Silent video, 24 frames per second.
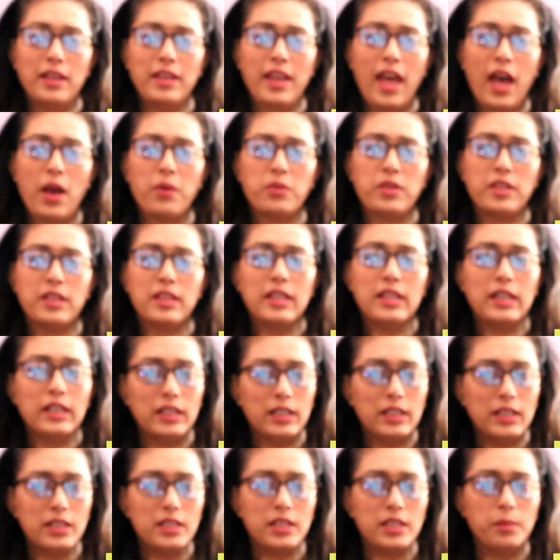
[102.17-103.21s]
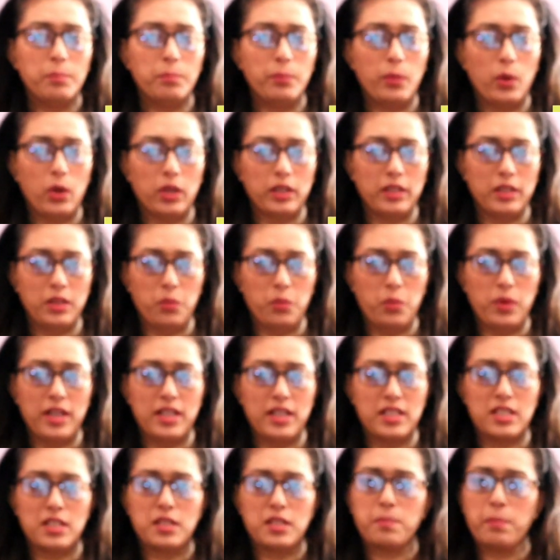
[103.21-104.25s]
Now the third important
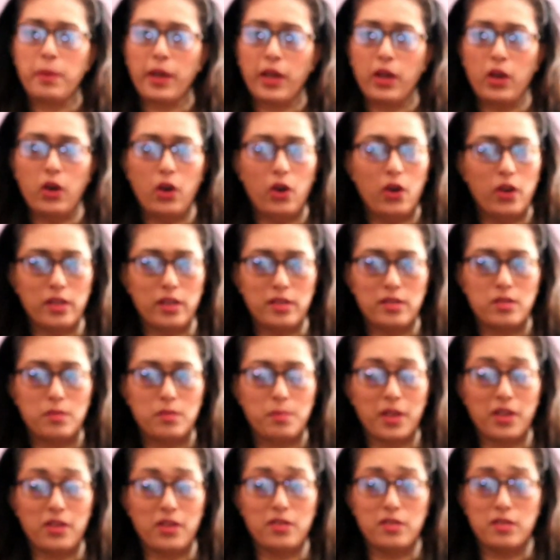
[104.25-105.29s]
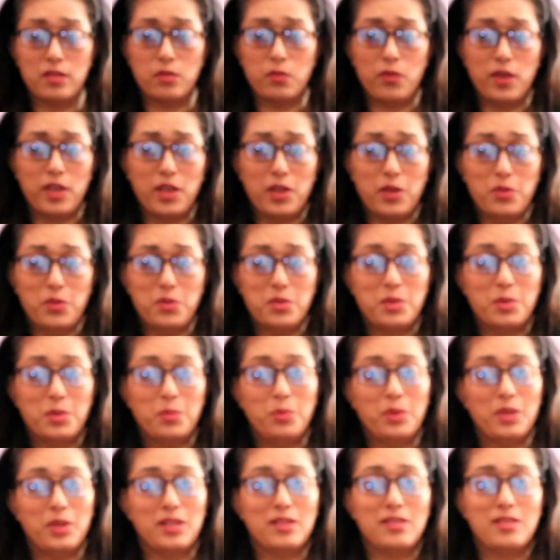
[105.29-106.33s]
word is because we use the
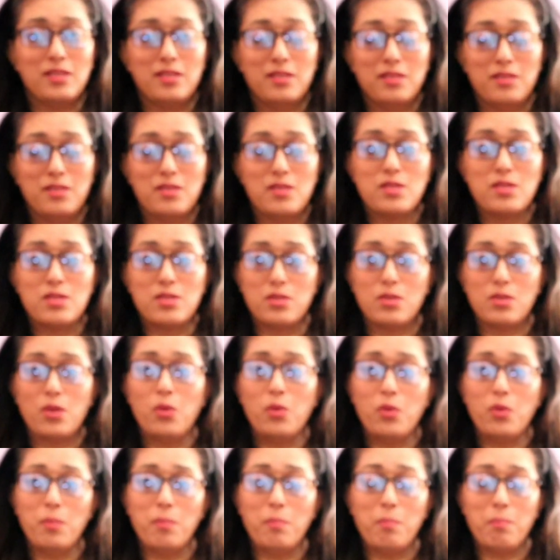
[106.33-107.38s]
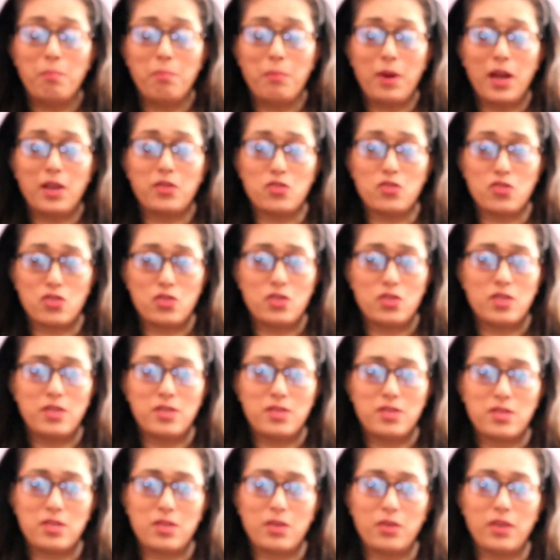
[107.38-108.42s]
word so much,
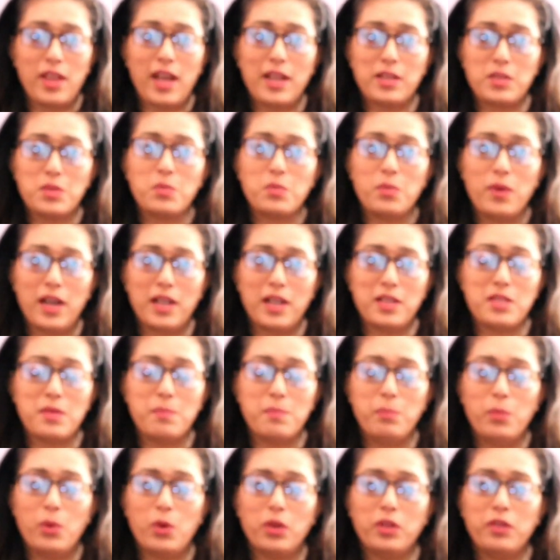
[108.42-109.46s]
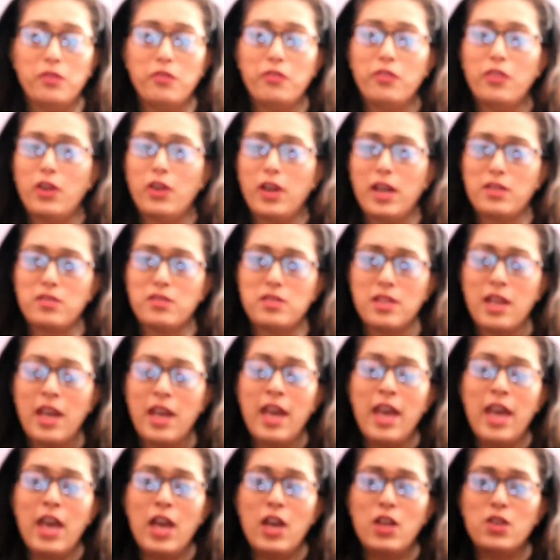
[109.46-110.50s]
so that's why it's important for us
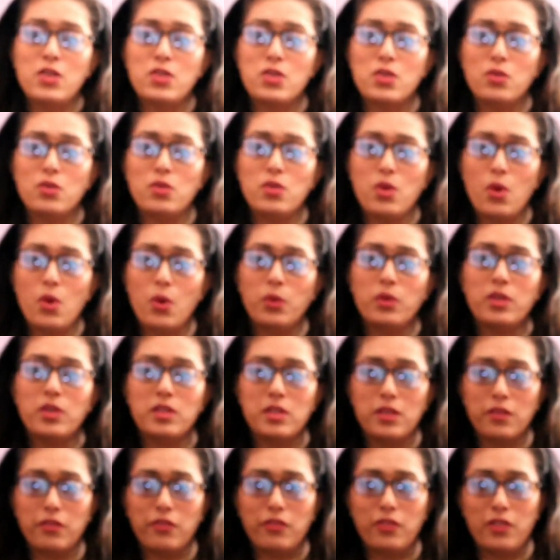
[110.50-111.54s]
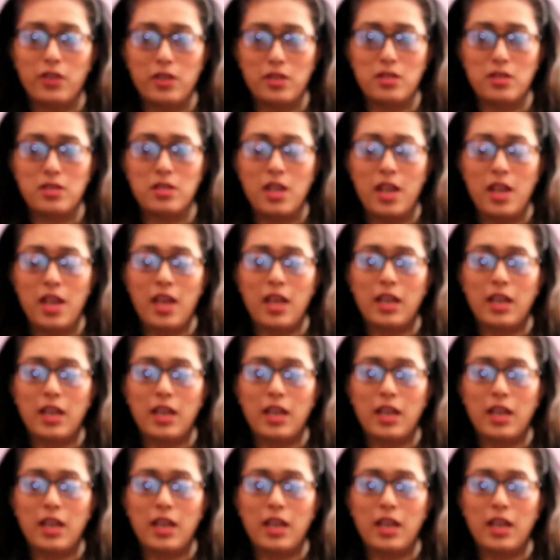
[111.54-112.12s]
to know the different